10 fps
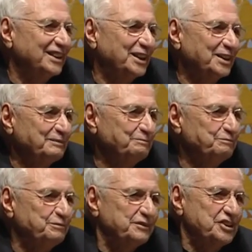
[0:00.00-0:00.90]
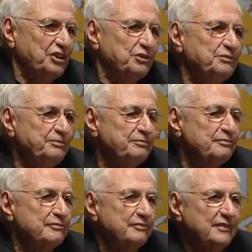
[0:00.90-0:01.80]
Um, so
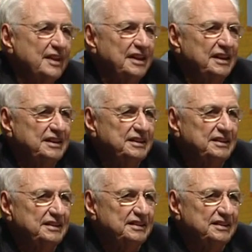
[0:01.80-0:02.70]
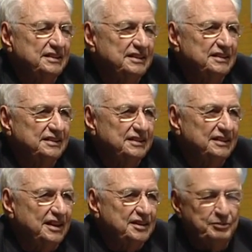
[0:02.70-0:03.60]
uh,
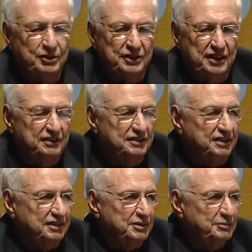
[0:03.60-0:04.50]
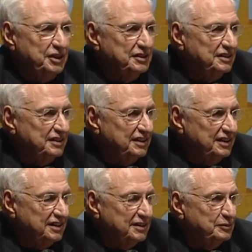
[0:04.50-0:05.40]
I suppose he could tell you better than I
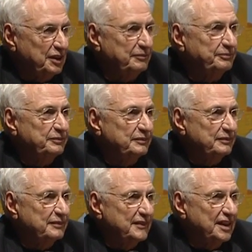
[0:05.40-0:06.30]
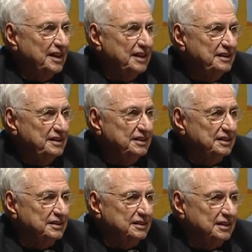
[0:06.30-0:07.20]
can, but I think
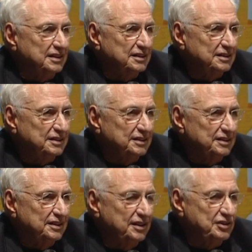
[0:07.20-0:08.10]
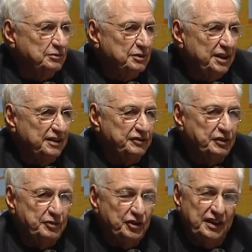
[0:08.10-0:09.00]
uh, it's a way of
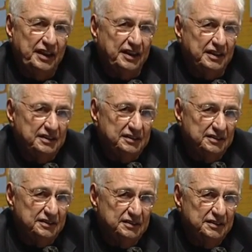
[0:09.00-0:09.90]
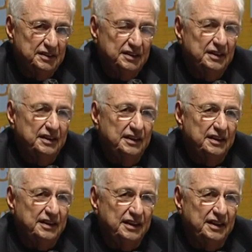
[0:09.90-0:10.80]
communicating,
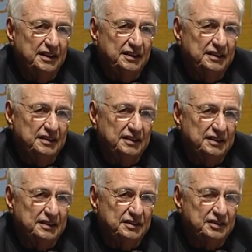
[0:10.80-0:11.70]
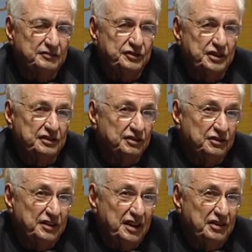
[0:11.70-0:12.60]
and uh, it's a free
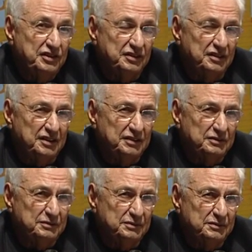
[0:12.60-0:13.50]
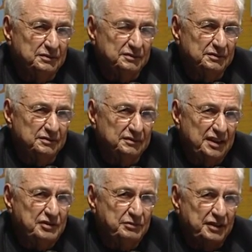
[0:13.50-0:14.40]
association. I don't.
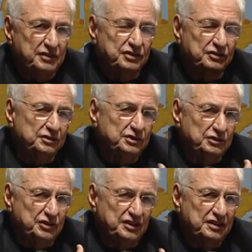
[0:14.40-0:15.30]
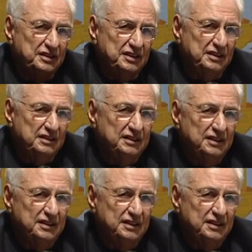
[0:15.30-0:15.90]
That's why they're so loose. They're not.